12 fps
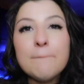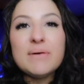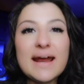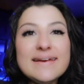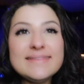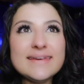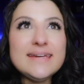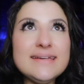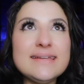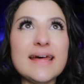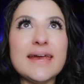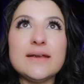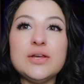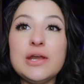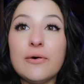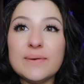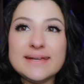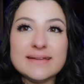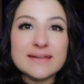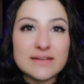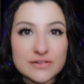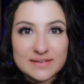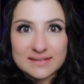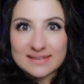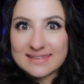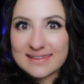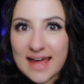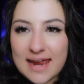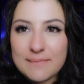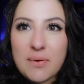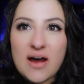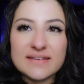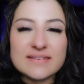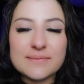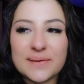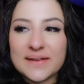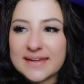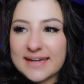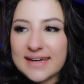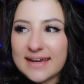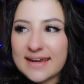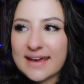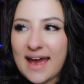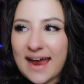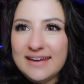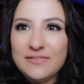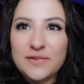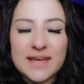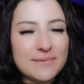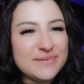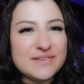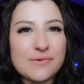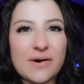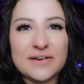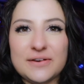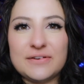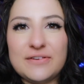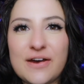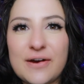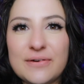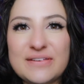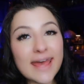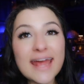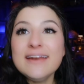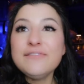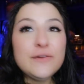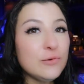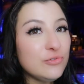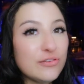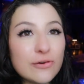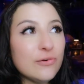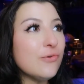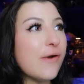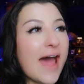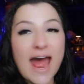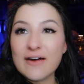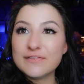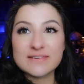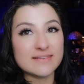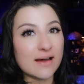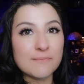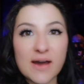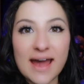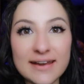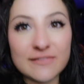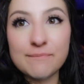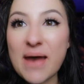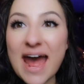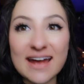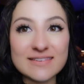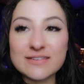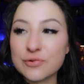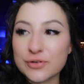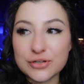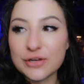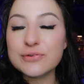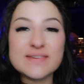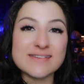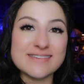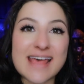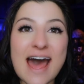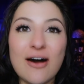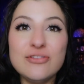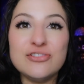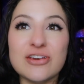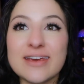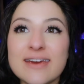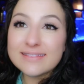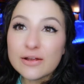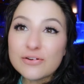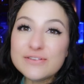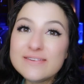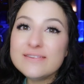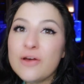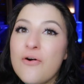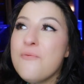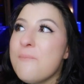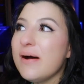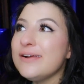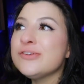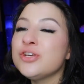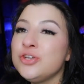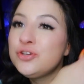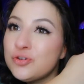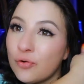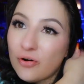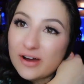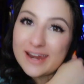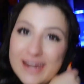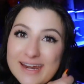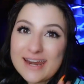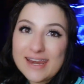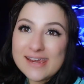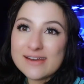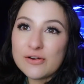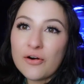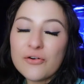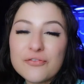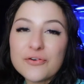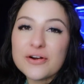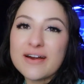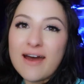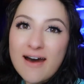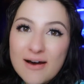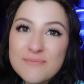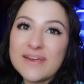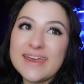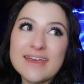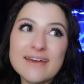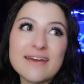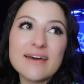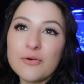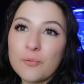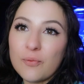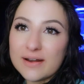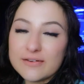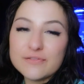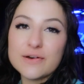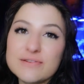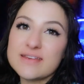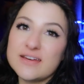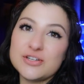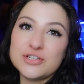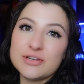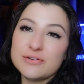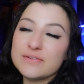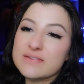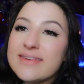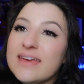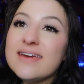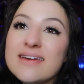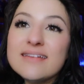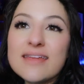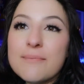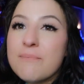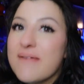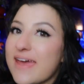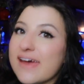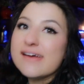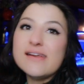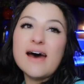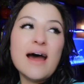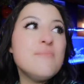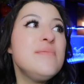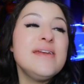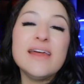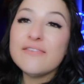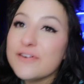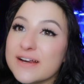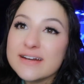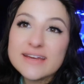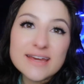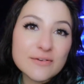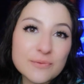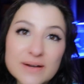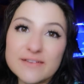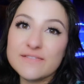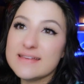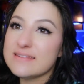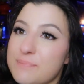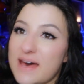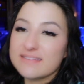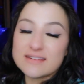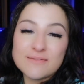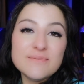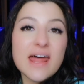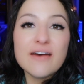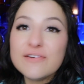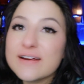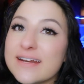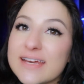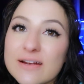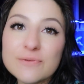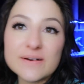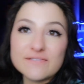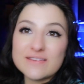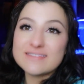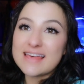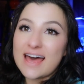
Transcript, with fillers: but I think like knowing that there's a slight possibility kind of keeps you on your toes. And if you do have some kind of pest or nuisance algae, there's so much joy in overcoming one of those issues. Thinking that, man, I'm never gonna get rid of this pest. I'm never gonna get rid of this